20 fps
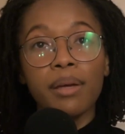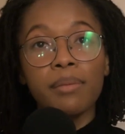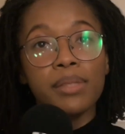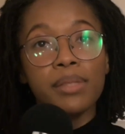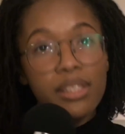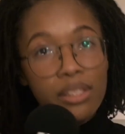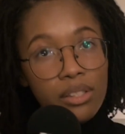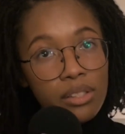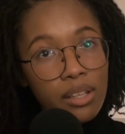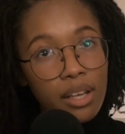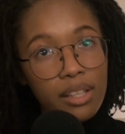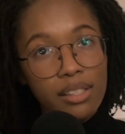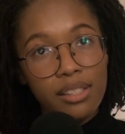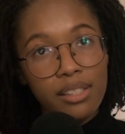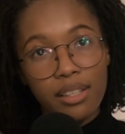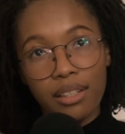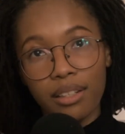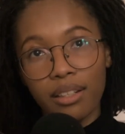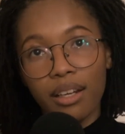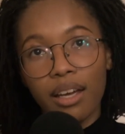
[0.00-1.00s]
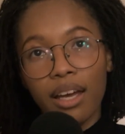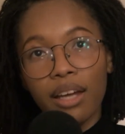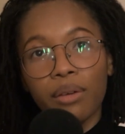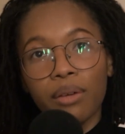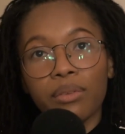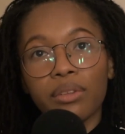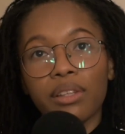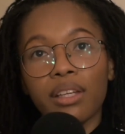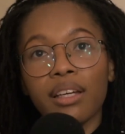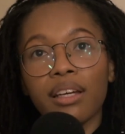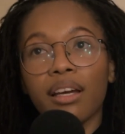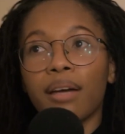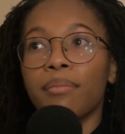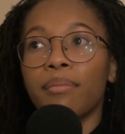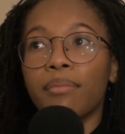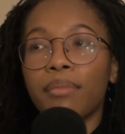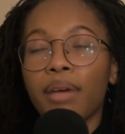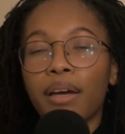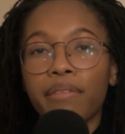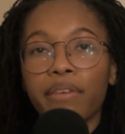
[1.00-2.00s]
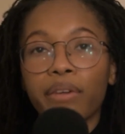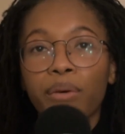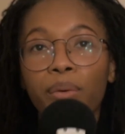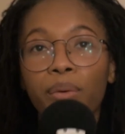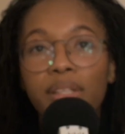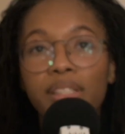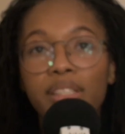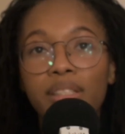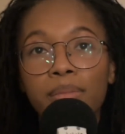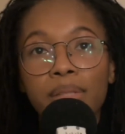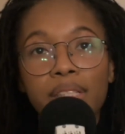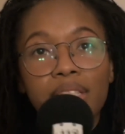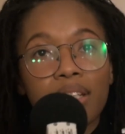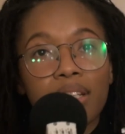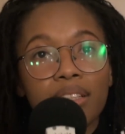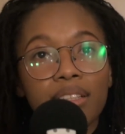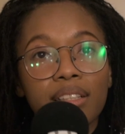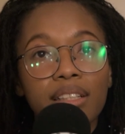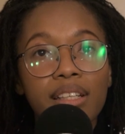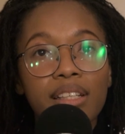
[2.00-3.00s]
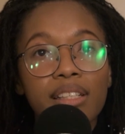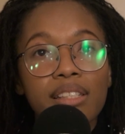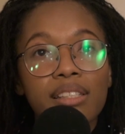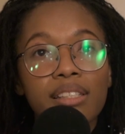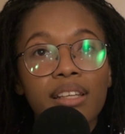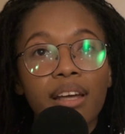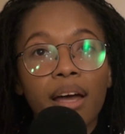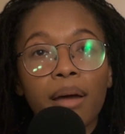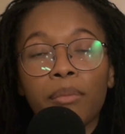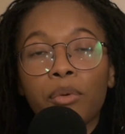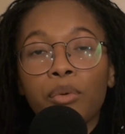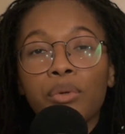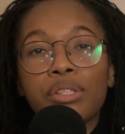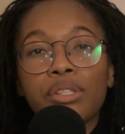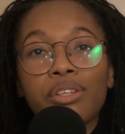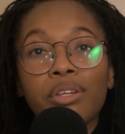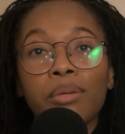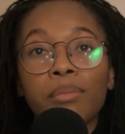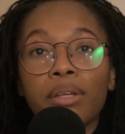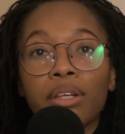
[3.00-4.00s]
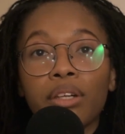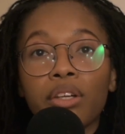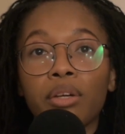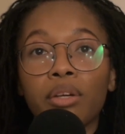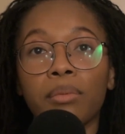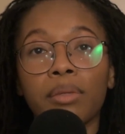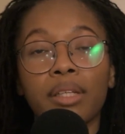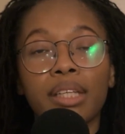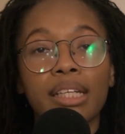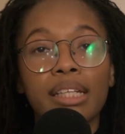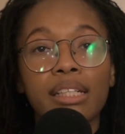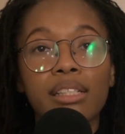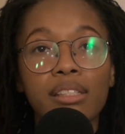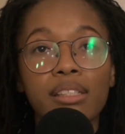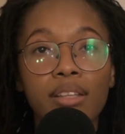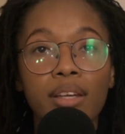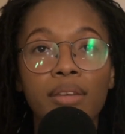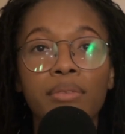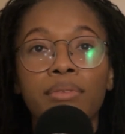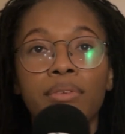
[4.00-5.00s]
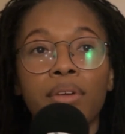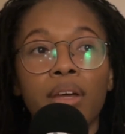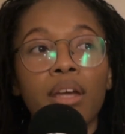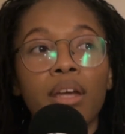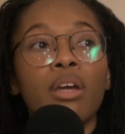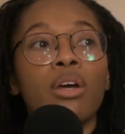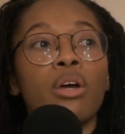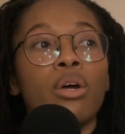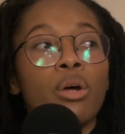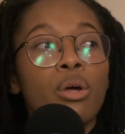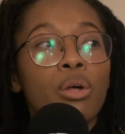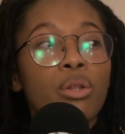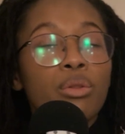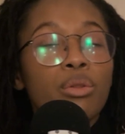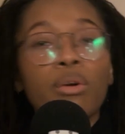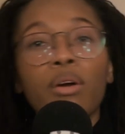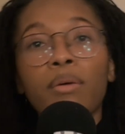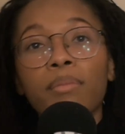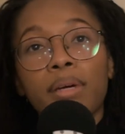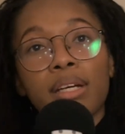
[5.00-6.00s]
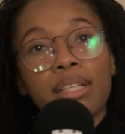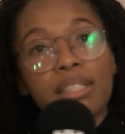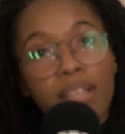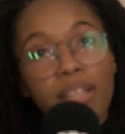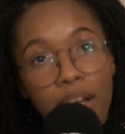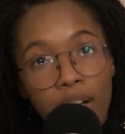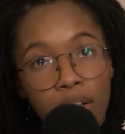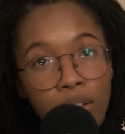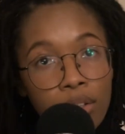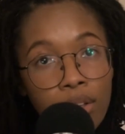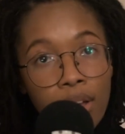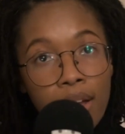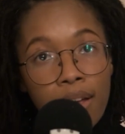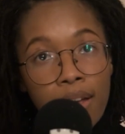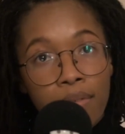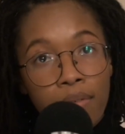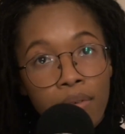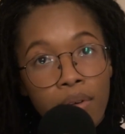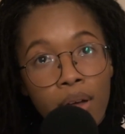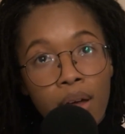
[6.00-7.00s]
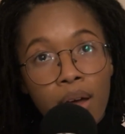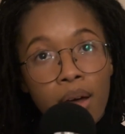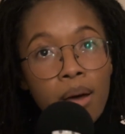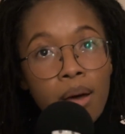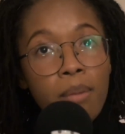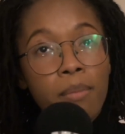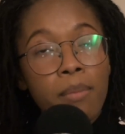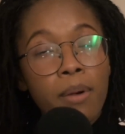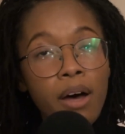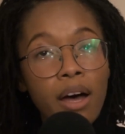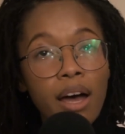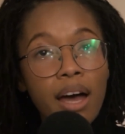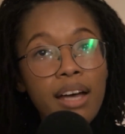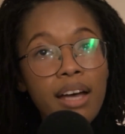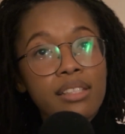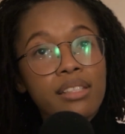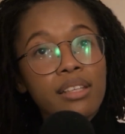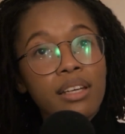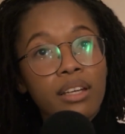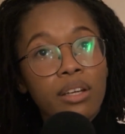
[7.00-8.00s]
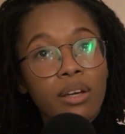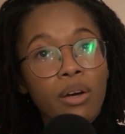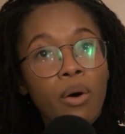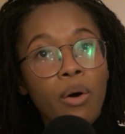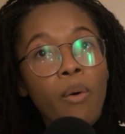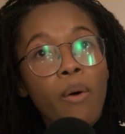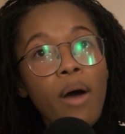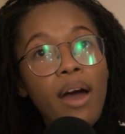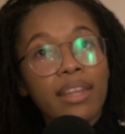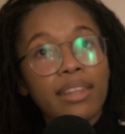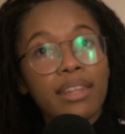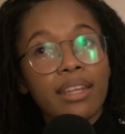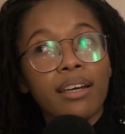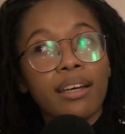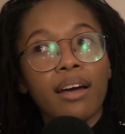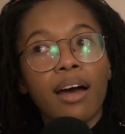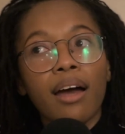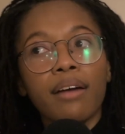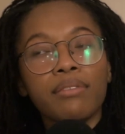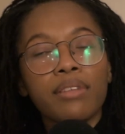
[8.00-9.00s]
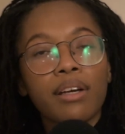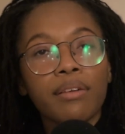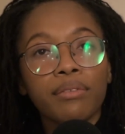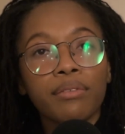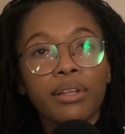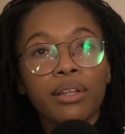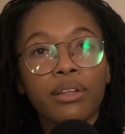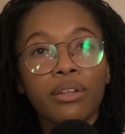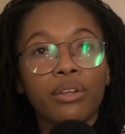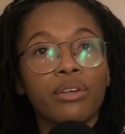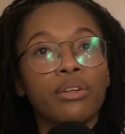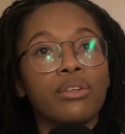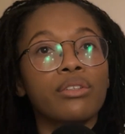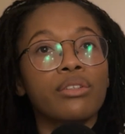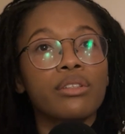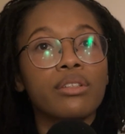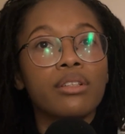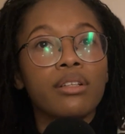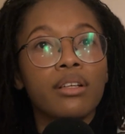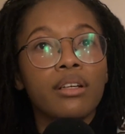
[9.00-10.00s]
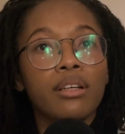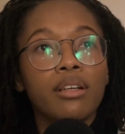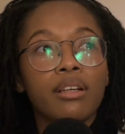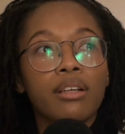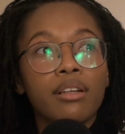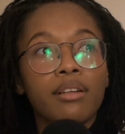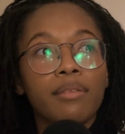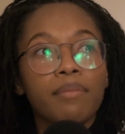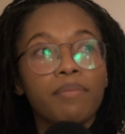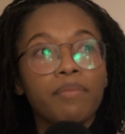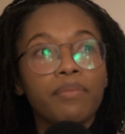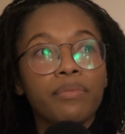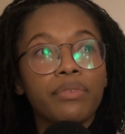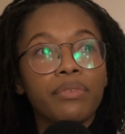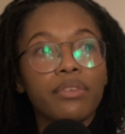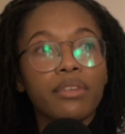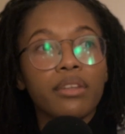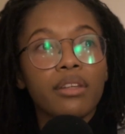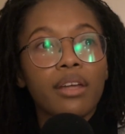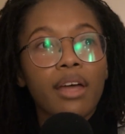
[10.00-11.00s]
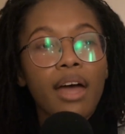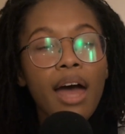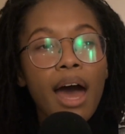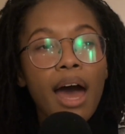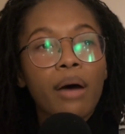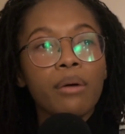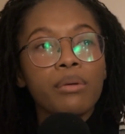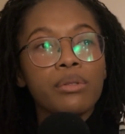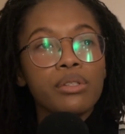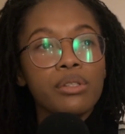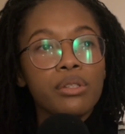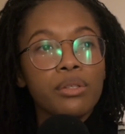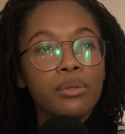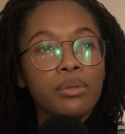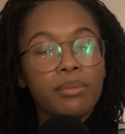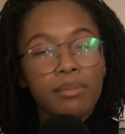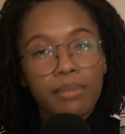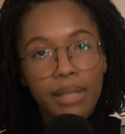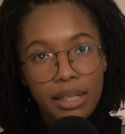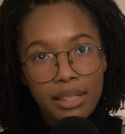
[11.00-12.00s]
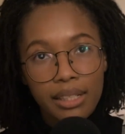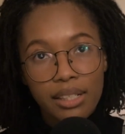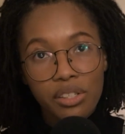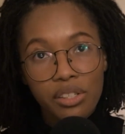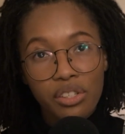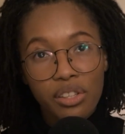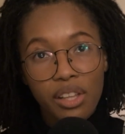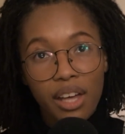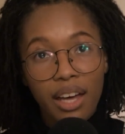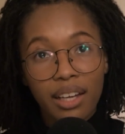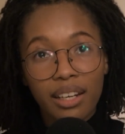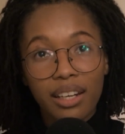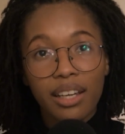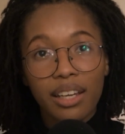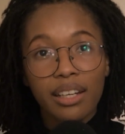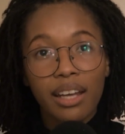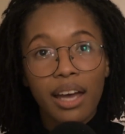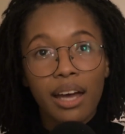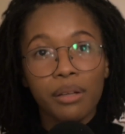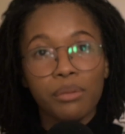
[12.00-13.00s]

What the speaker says: still not done. I don't think I'm ever going to be done because I'm always going to be accumulating stuff throughout my entire life. But as I go, I think I've definitely learned how to manage that and how